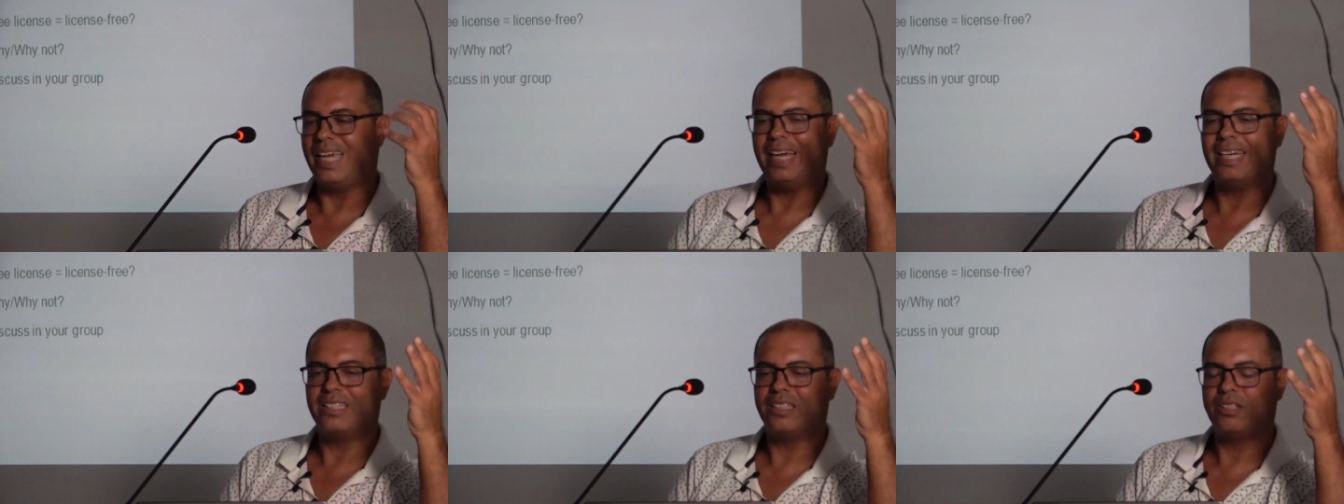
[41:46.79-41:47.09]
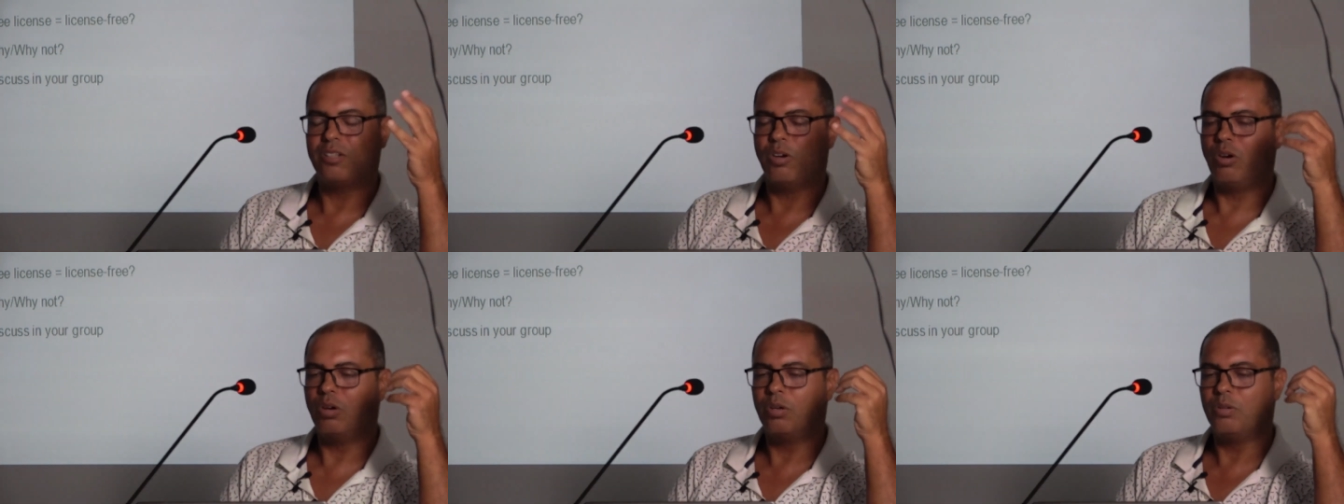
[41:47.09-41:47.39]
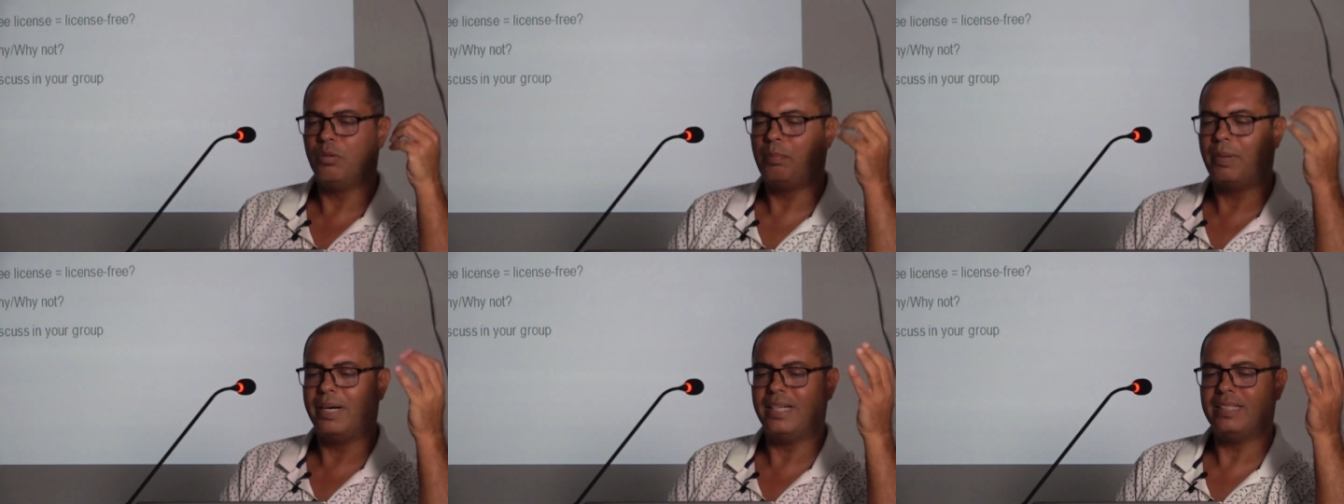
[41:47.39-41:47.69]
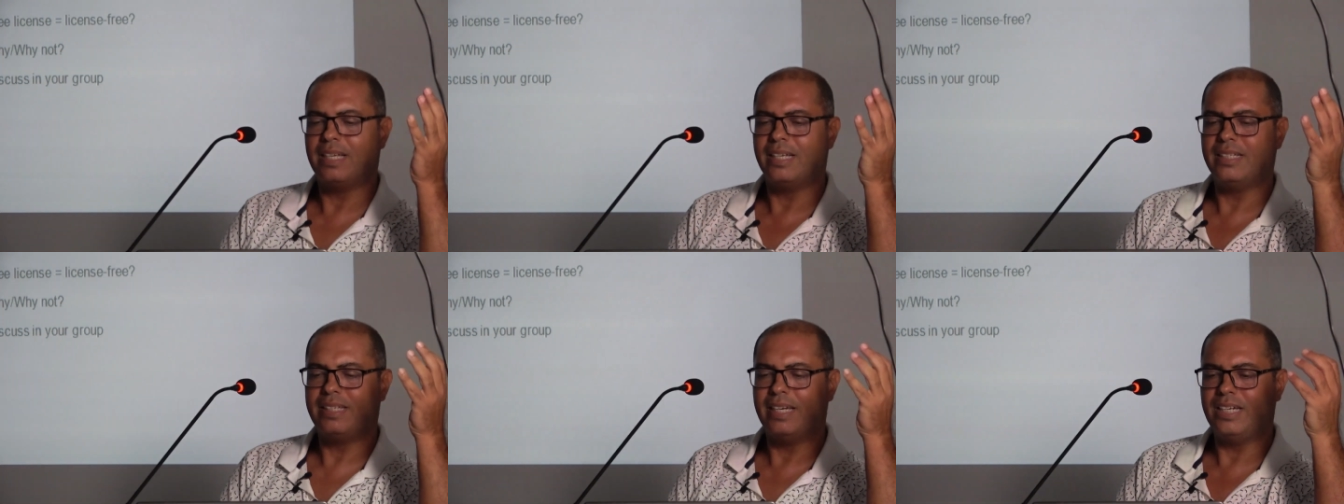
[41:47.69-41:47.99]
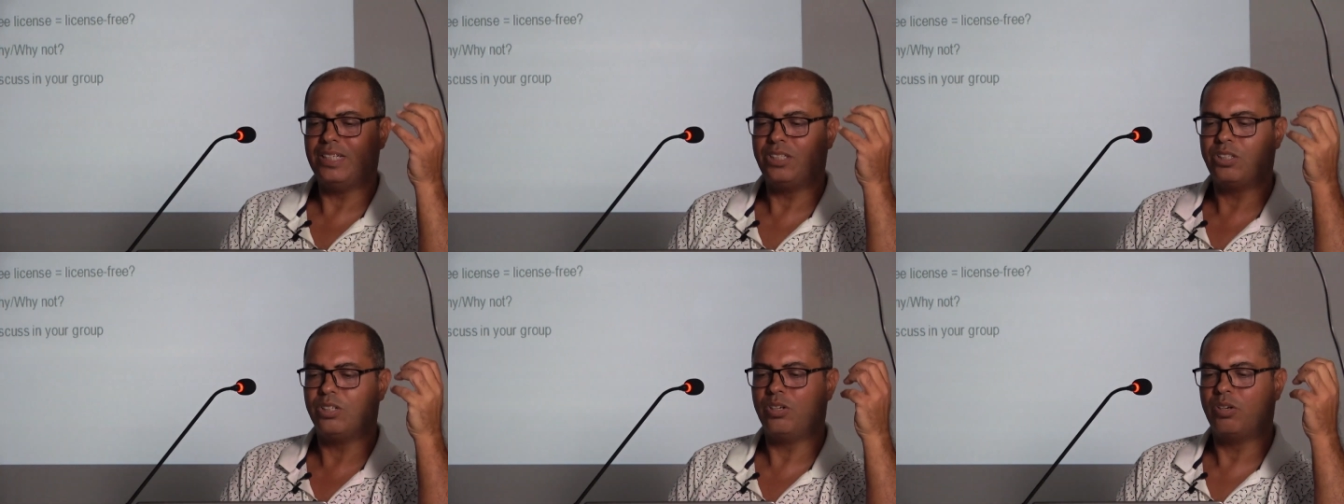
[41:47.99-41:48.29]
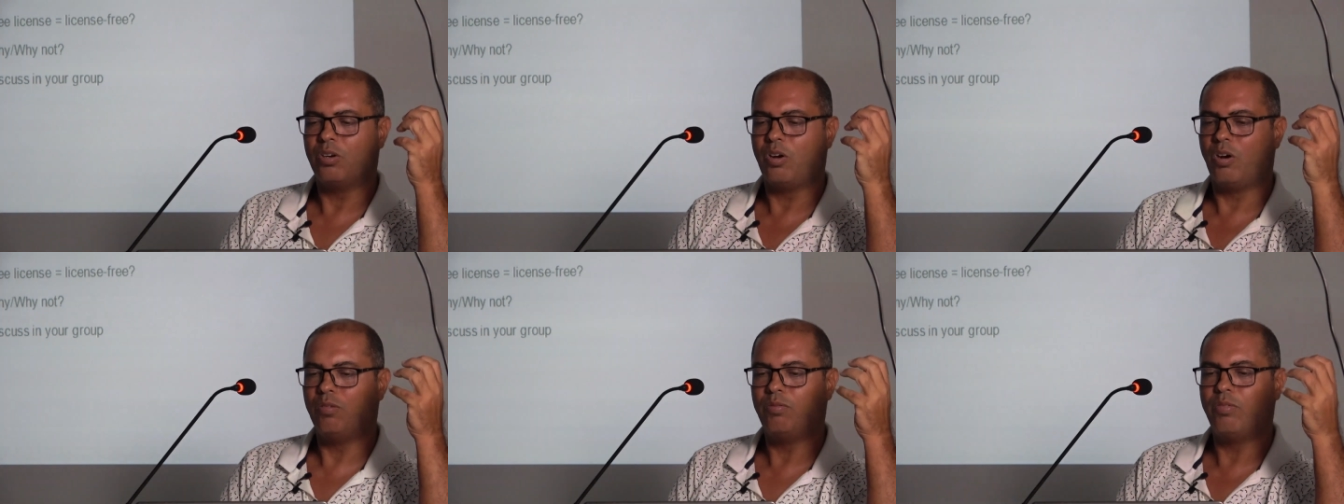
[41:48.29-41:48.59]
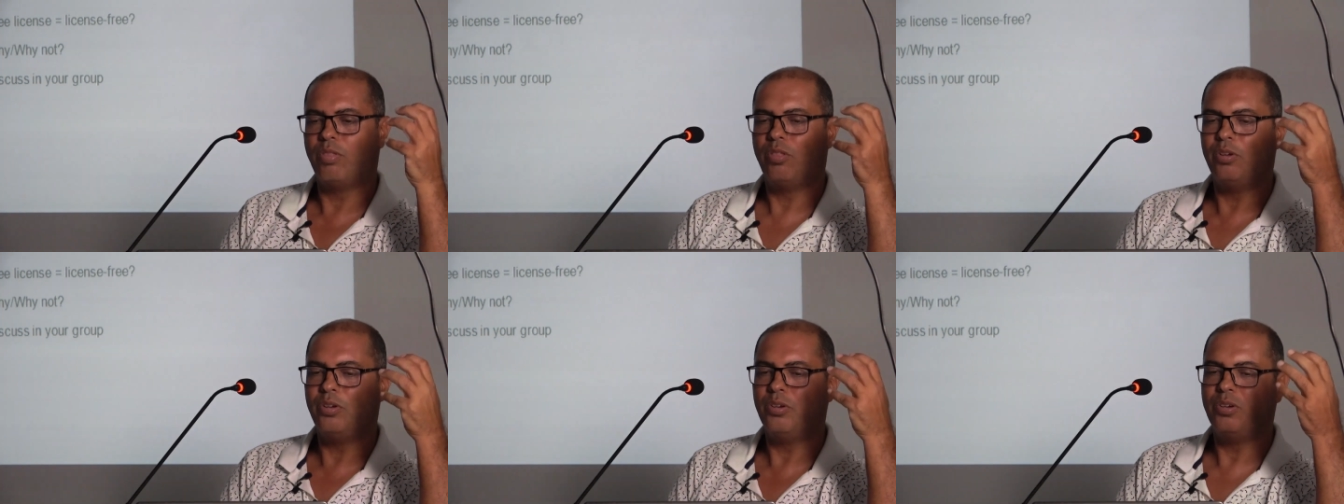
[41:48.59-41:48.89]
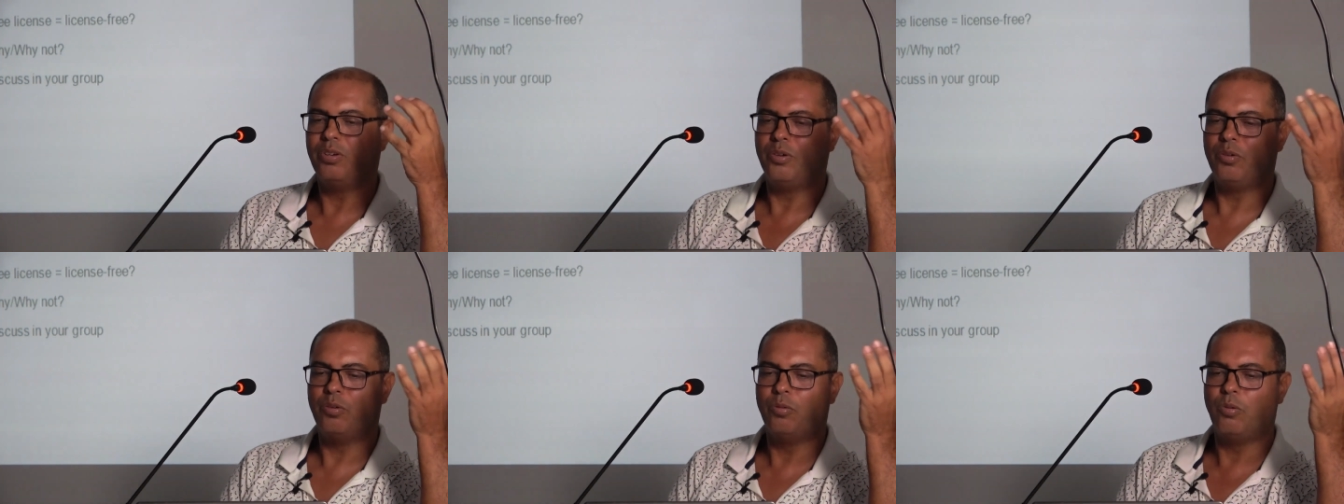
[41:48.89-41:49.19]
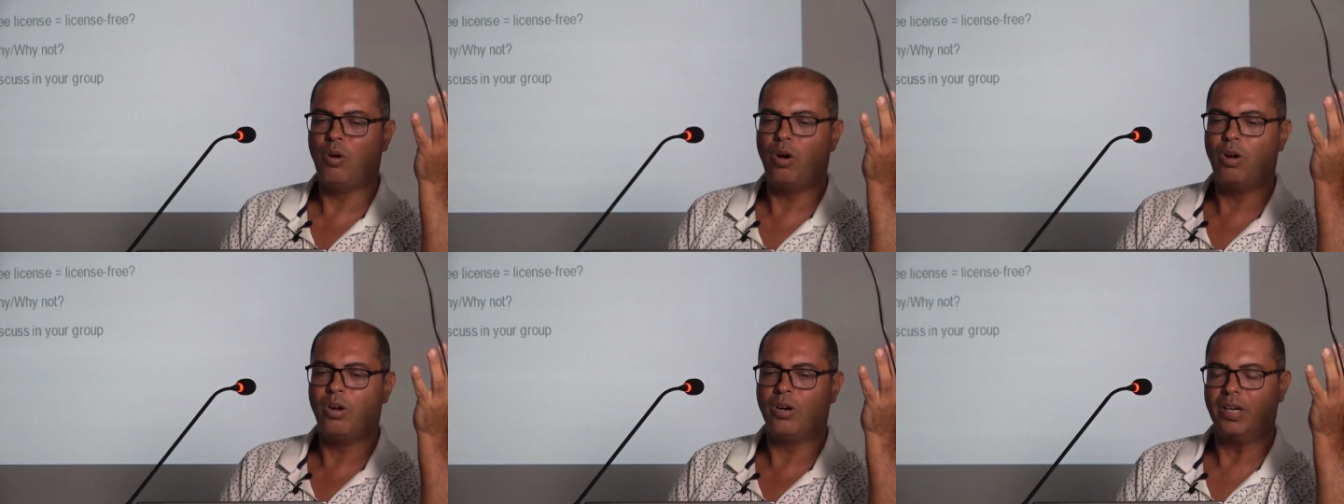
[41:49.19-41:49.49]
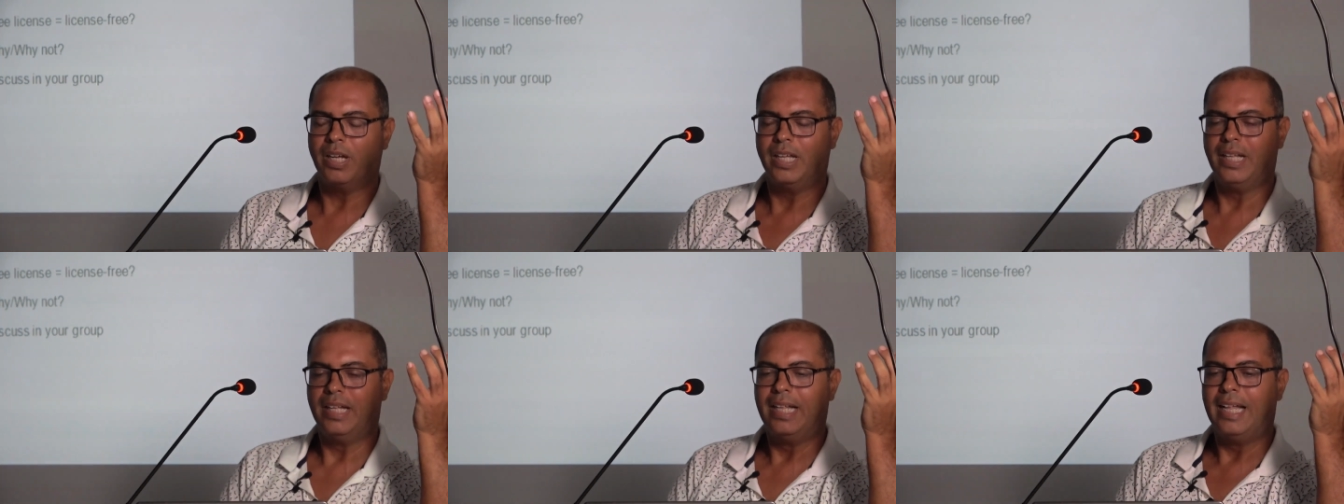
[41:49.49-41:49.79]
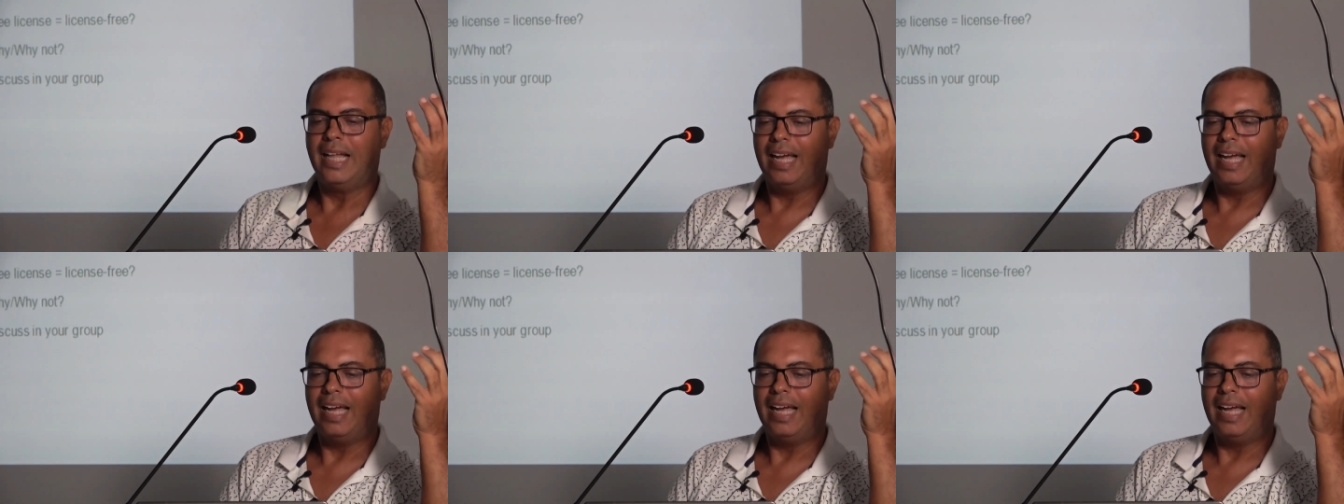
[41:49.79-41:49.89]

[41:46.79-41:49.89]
text or the presentation of the work,